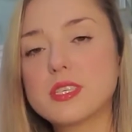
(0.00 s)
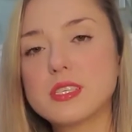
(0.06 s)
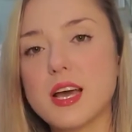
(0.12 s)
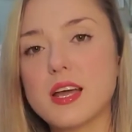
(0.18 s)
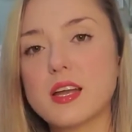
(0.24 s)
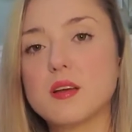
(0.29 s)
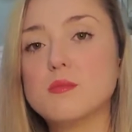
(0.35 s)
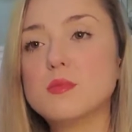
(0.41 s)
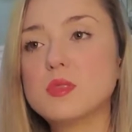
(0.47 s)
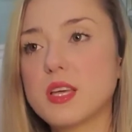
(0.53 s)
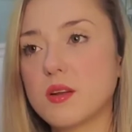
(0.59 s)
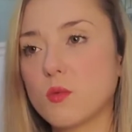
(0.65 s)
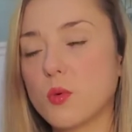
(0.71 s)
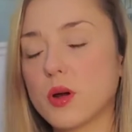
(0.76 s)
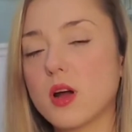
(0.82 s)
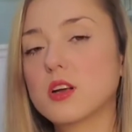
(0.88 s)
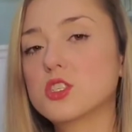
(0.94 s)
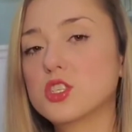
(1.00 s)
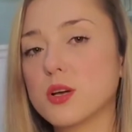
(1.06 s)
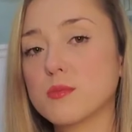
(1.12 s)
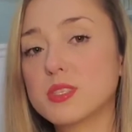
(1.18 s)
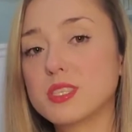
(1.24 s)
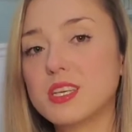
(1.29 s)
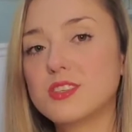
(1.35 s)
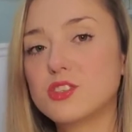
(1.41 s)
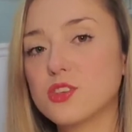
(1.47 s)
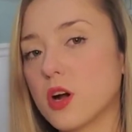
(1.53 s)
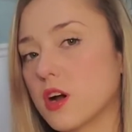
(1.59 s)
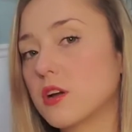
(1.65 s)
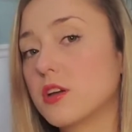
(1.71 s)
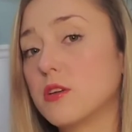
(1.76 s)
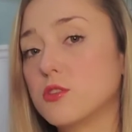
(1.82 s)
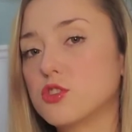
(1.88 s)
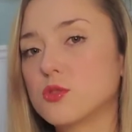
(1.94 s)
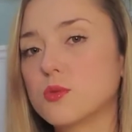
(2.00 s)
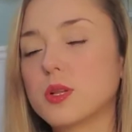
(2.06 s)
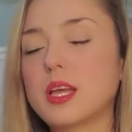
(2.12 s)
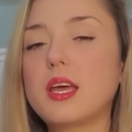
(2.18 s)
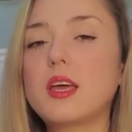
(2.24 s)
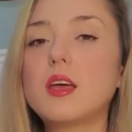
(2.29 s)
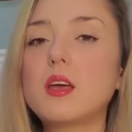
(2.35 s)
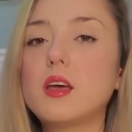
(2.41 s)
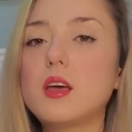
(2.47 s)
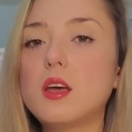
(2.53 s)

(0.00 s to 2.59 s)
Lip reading: items and where our jump seats are usually,